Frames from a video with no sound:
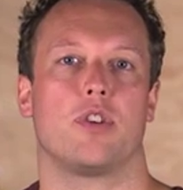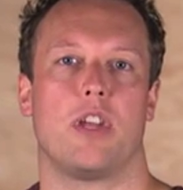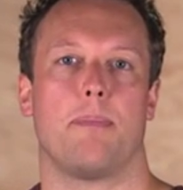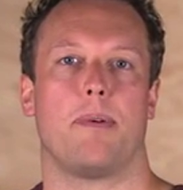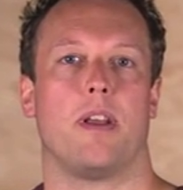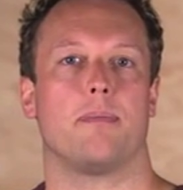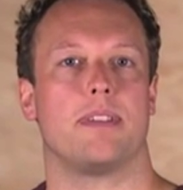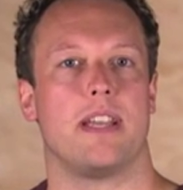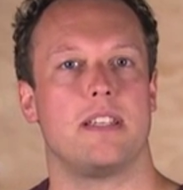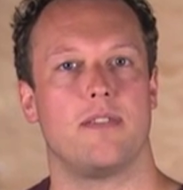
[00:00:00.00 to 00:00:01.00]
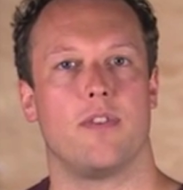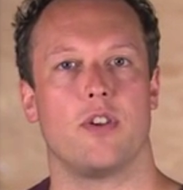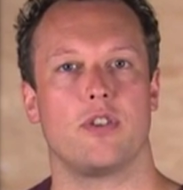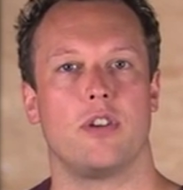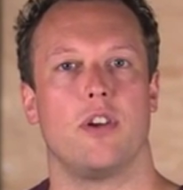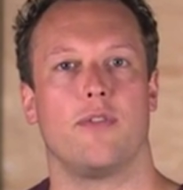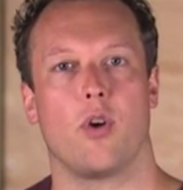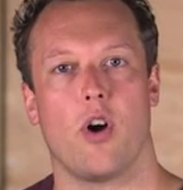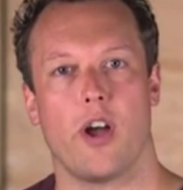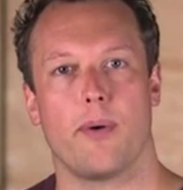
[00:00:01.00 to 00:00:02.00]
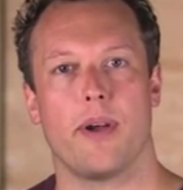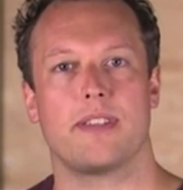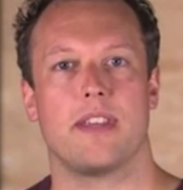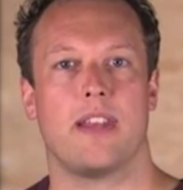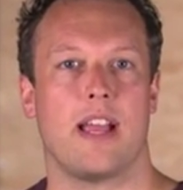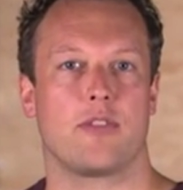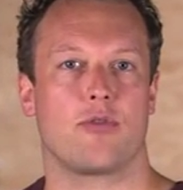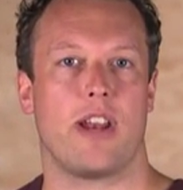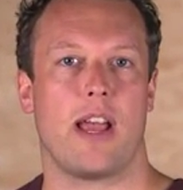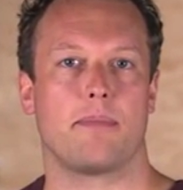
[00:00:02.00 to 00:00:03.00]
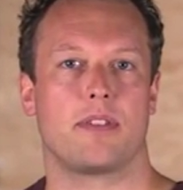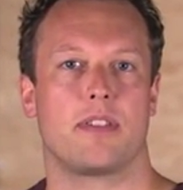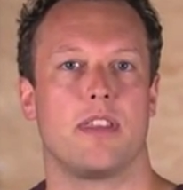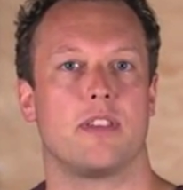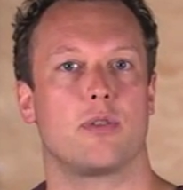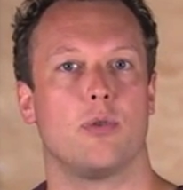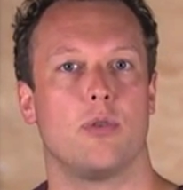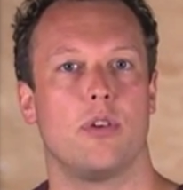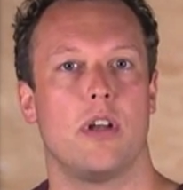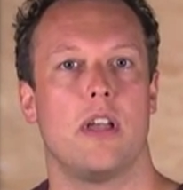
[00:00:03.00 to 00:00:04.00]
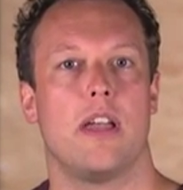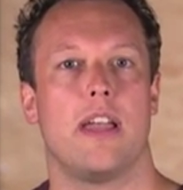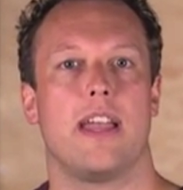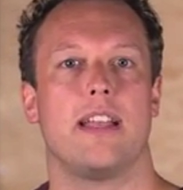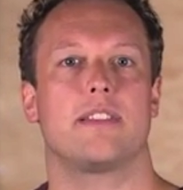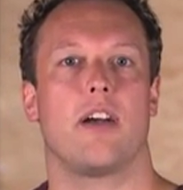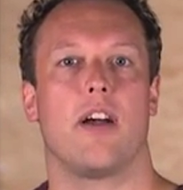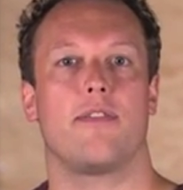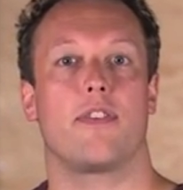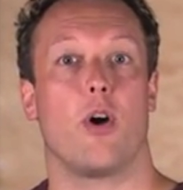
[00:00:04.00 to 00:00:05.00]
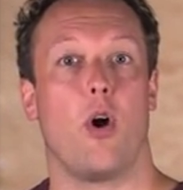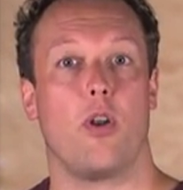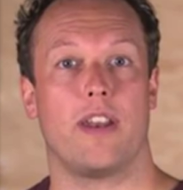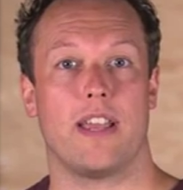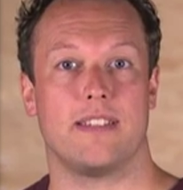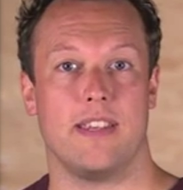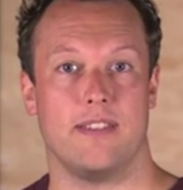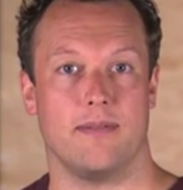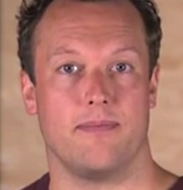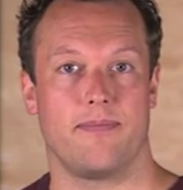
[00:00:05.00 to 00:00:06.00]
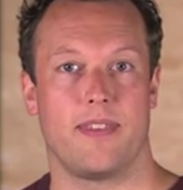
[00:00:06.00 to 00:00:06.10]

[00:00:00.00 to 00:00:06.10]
to ship an updated version of your iOS and Android apps to the store in time for the holiday season.